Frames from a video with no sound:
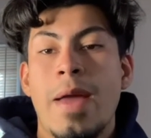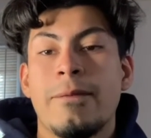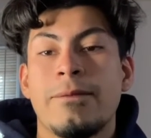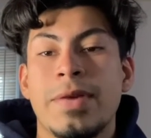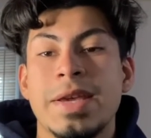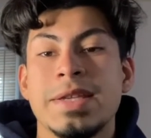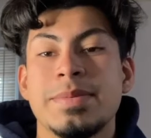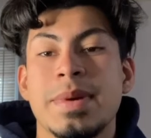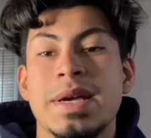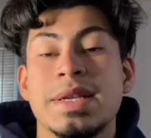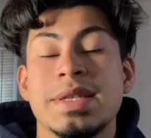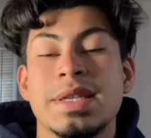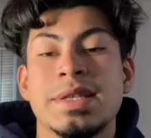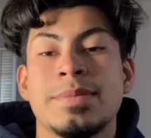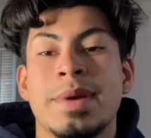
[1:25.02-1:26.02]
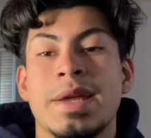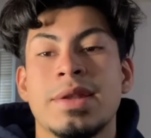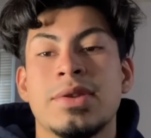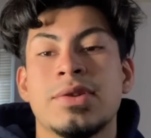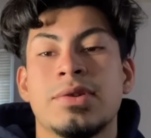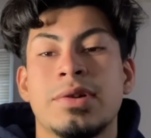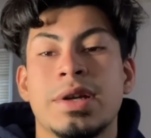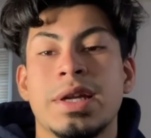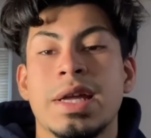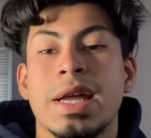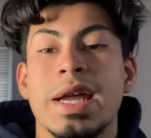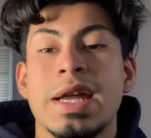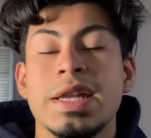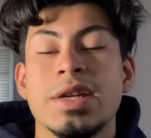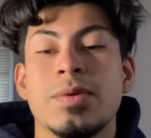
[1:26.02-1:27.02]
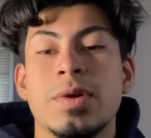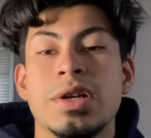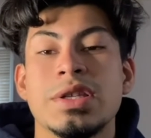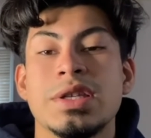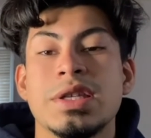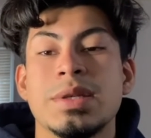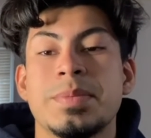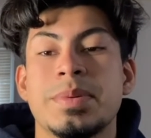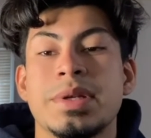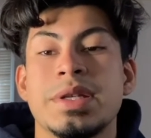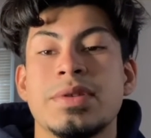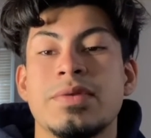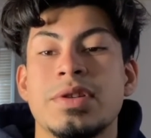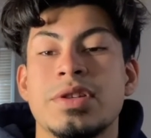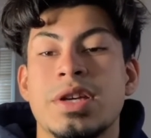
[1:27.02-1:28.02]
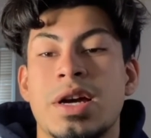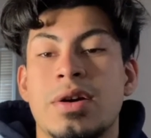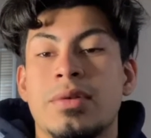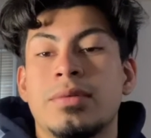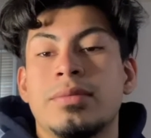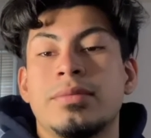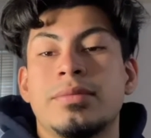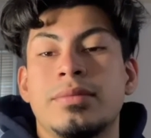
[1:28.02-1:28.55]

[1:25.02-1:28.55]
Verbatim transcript: Face mask is mandatory. Any questions, please reach out.